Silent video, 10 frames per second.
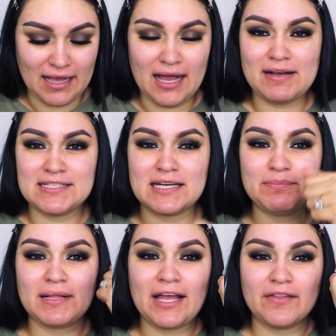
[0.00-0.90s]
I did
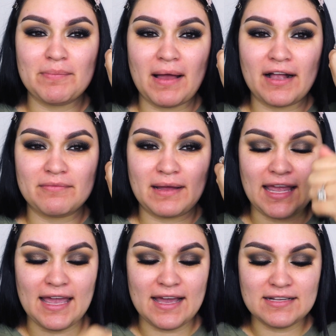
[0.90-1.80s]
apply it on the back of my
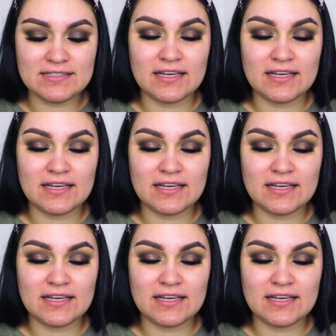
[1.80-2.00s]
hand,